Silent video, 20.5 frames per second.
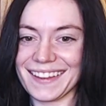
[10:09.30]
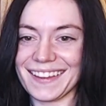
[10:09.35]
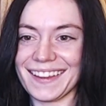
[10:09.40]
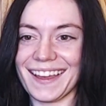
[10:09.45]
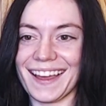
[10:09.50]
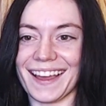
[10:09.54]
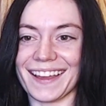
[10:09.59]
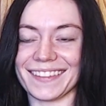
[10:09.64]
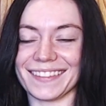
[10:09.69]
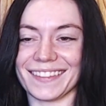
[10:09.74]

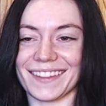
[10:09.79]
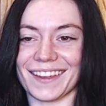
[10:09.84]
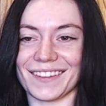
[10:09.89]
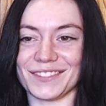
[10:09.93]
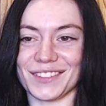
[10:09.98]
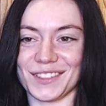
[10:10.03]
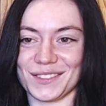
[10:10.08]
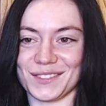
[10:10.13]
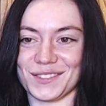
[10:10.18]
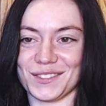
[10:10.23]
I love
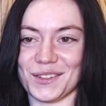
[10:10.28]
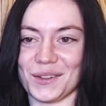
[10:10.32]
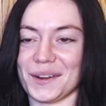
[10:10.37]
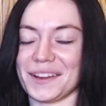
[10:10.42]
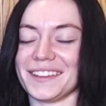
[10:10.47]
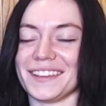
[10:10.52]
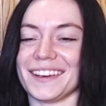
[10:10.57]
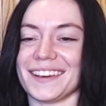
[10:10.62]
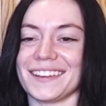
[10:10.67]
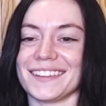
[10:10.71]
you,
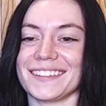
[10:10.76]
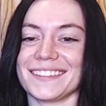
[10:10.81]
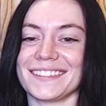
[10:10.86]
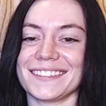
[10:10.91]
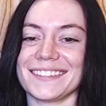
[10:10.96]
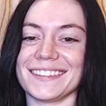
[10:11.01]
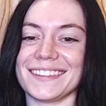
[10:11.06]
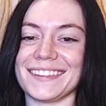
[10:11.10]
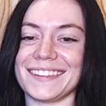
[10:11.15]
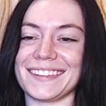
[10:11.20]
Noya.
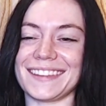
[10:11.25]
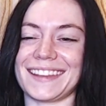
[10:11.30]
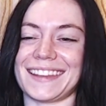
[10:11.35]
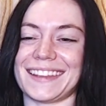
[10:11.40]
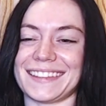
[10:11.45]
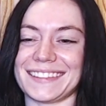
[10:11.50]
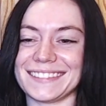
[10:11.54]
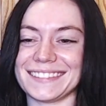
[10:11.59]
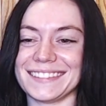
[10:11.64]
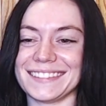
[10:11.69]
he